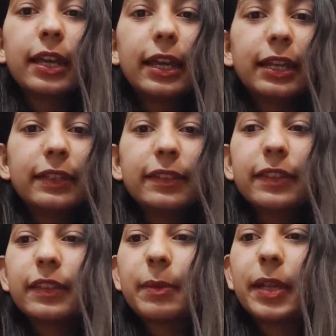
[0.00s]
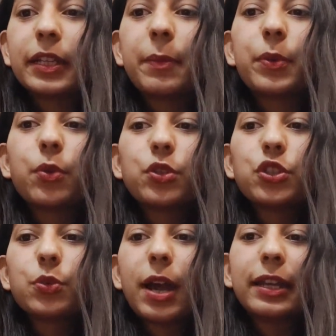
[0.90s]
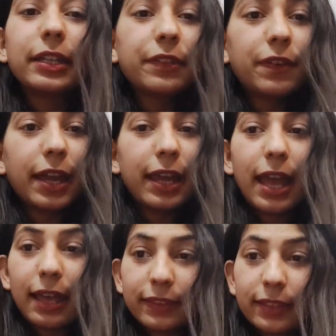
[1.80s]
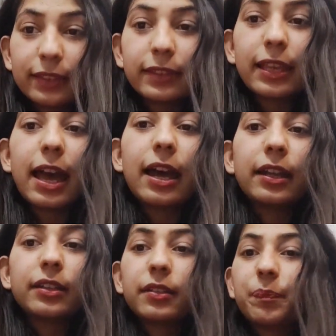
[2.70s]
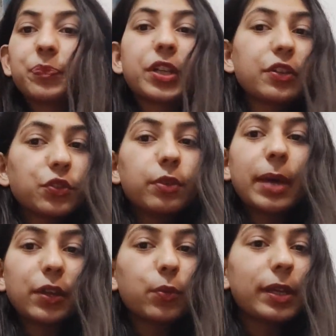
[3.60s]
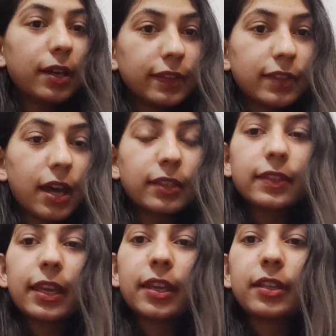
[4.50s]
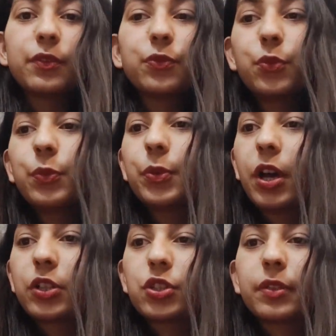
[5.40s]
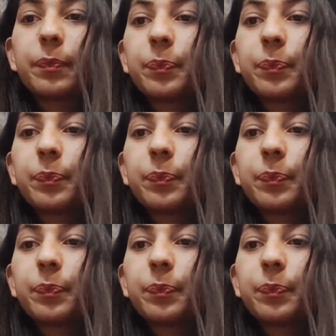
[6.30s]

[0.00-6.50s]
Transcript: It is a systematic approach to identify, assess, and control microbial hazards in food production.